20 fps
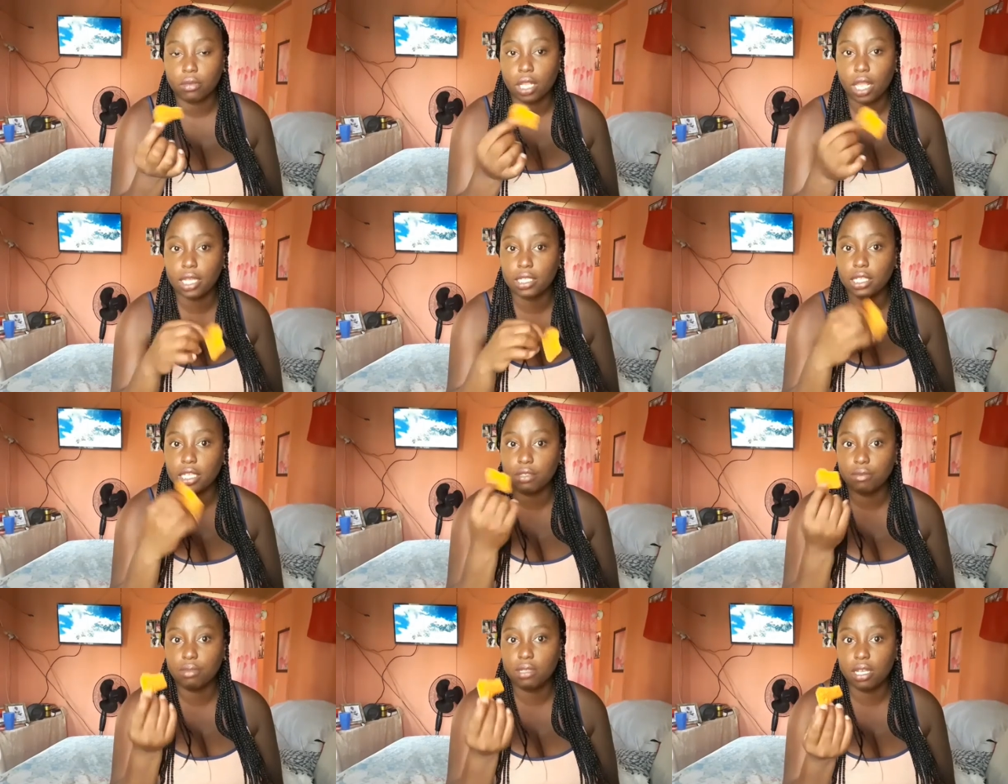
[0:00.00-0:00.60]
I
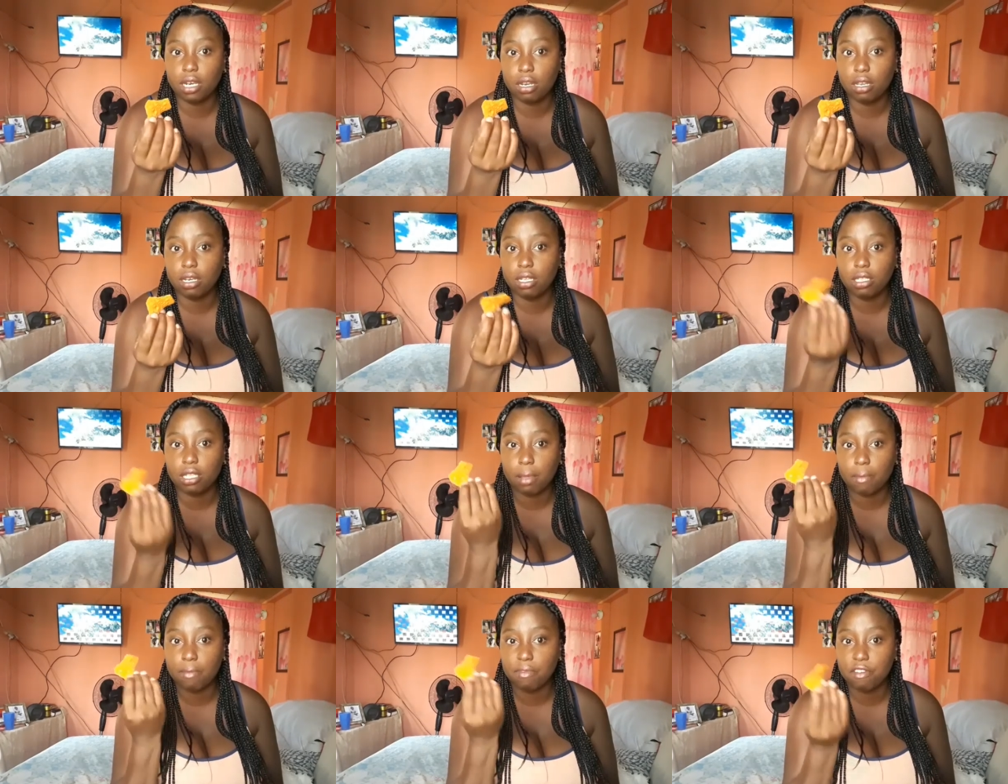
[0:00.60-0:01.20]
didn't tell you
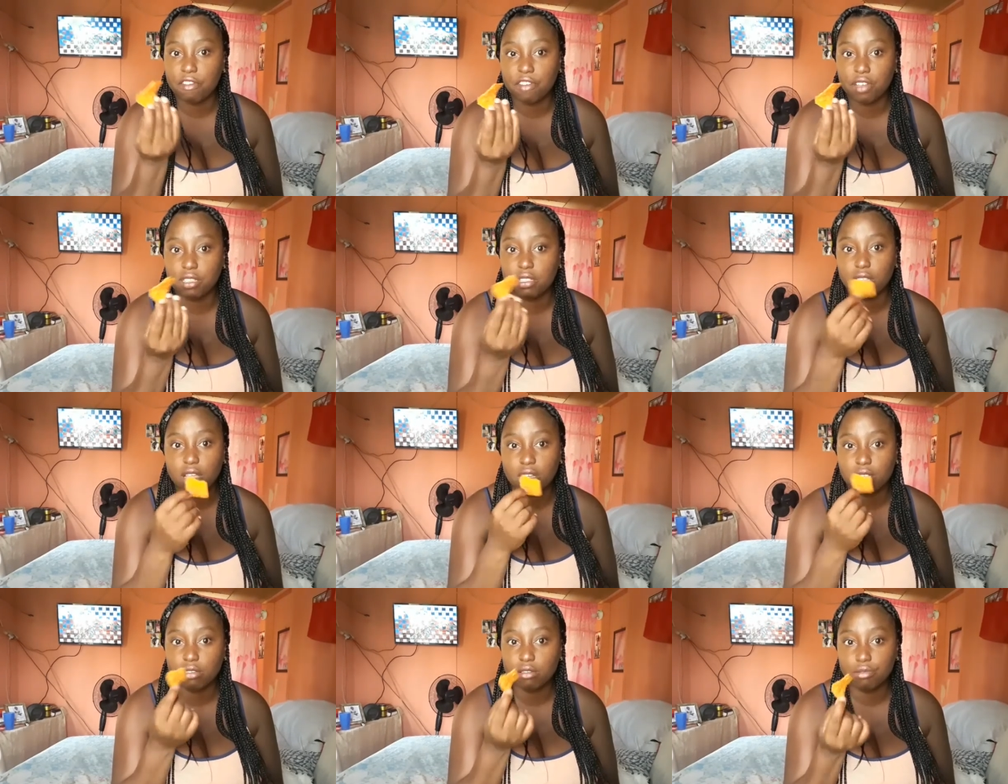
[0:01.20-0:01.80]
some favorite
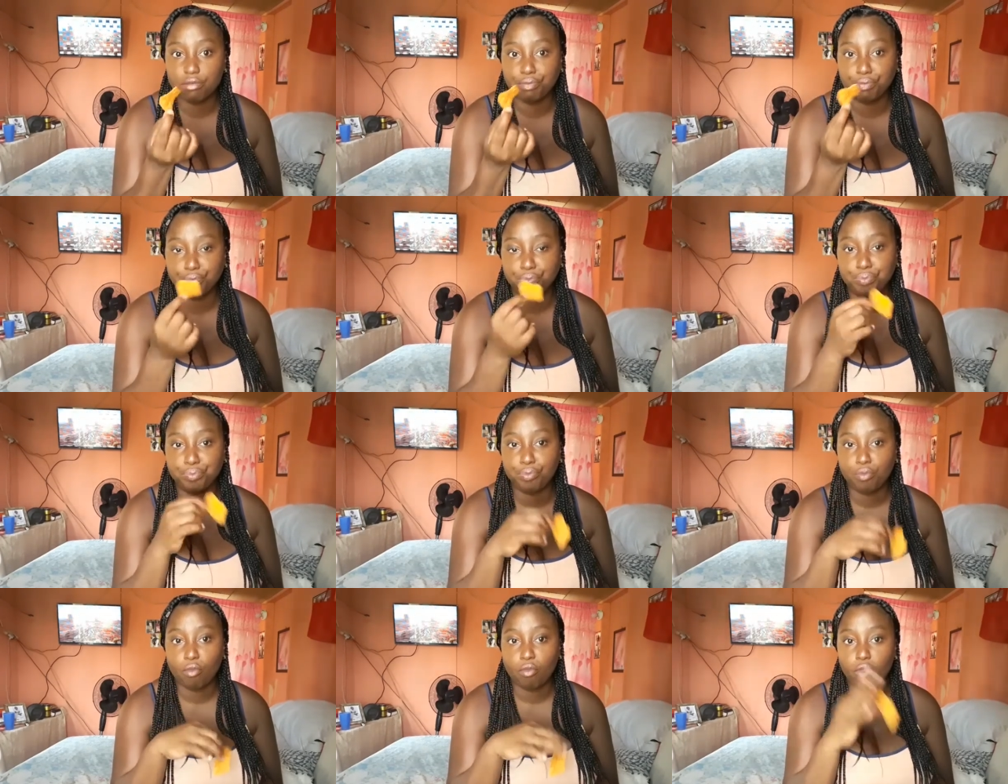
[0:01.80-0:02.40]
snacks. So
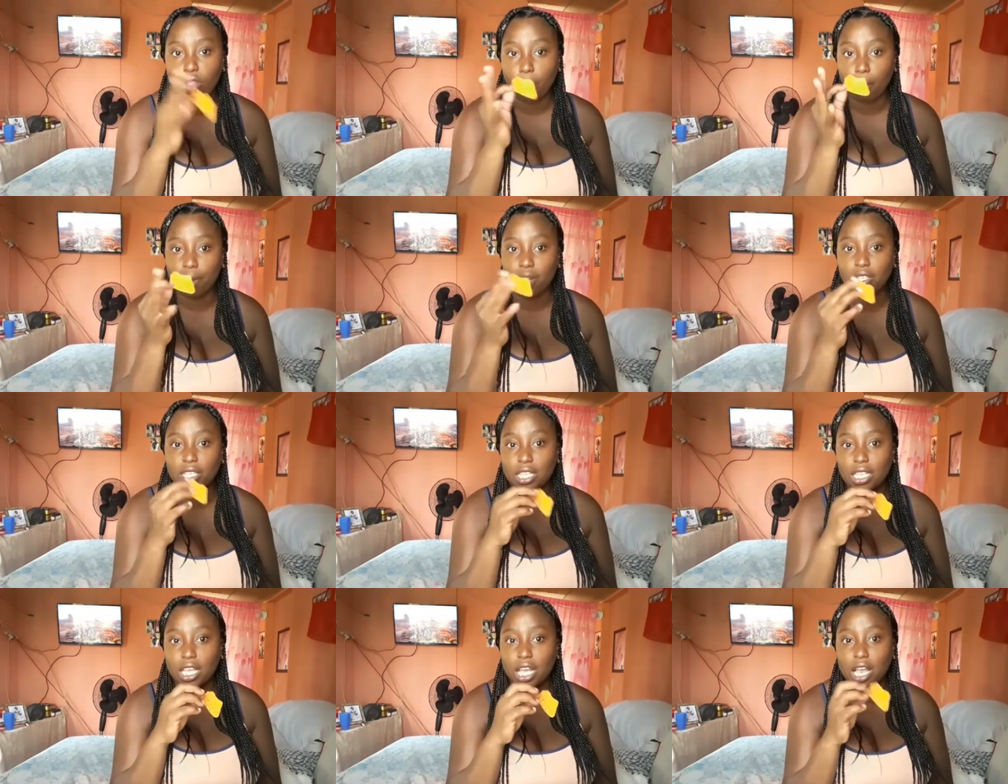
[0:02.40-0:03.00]
I'm
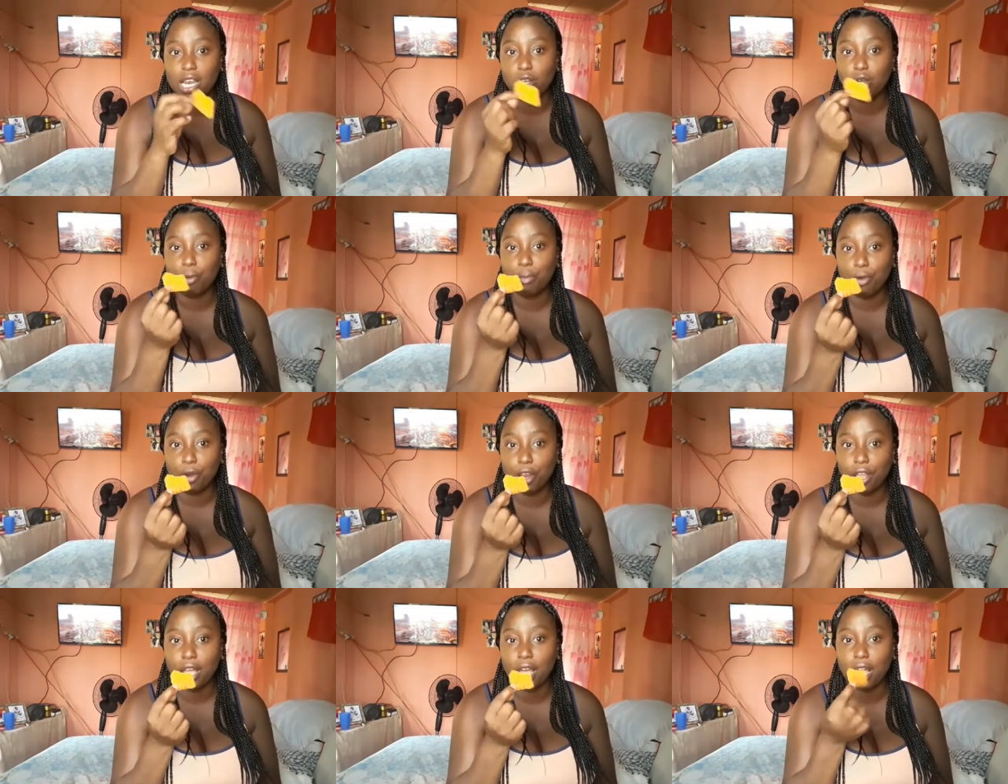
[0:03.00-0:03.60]
gonna take a little
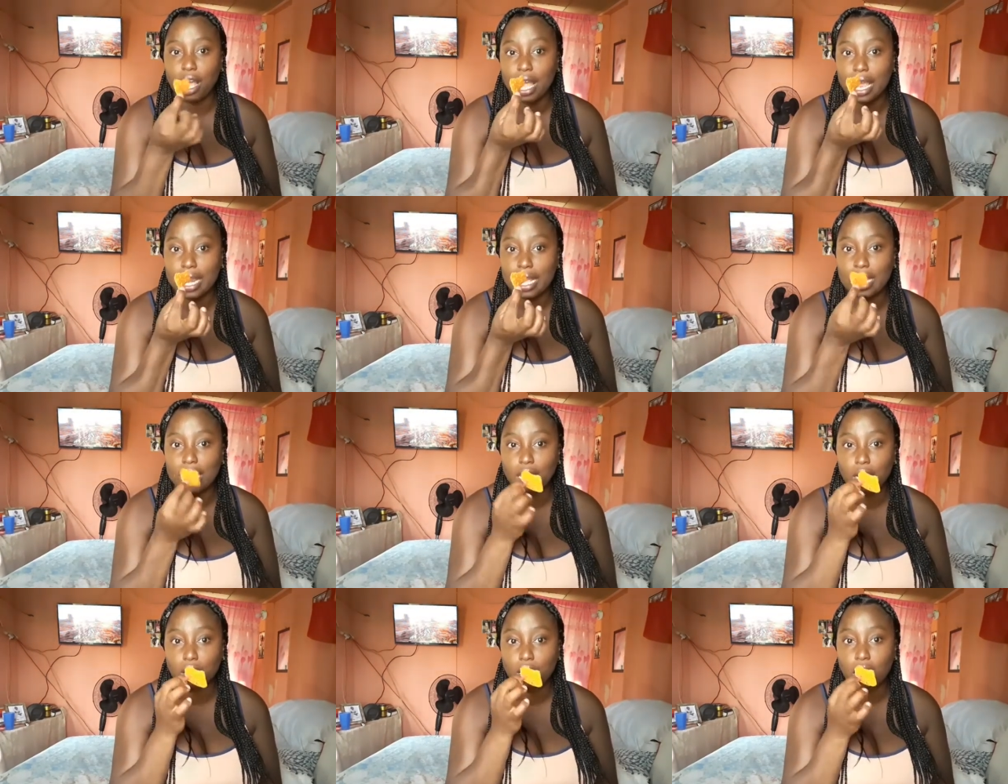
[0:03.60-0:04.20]
break and I eat
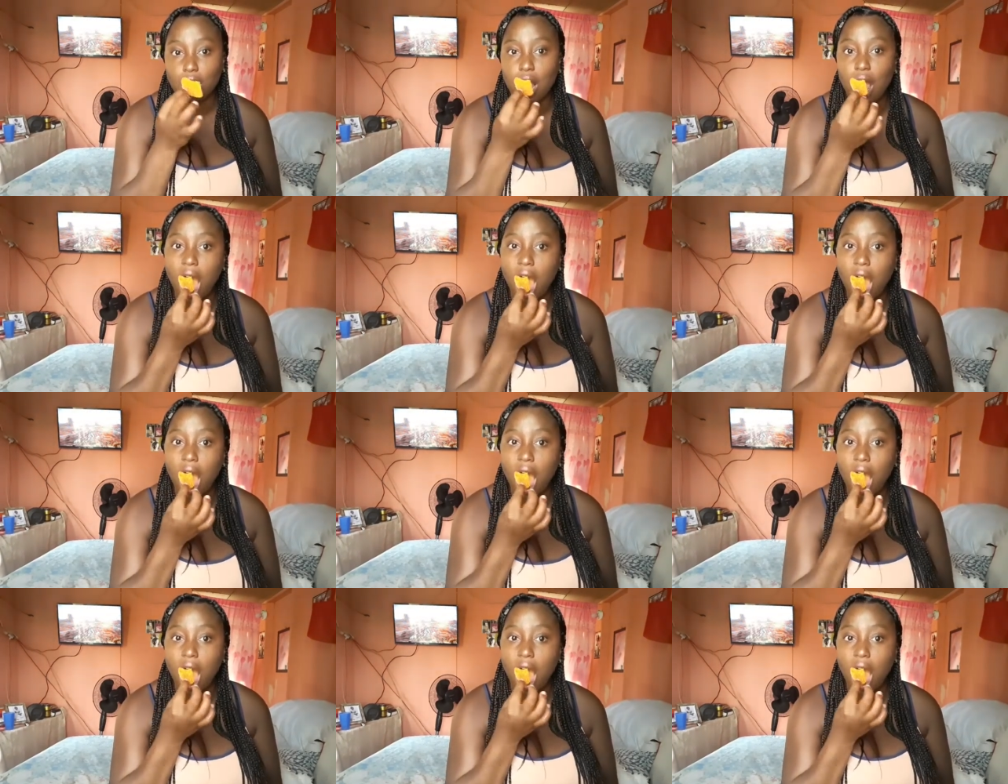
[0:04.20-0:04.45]
a little.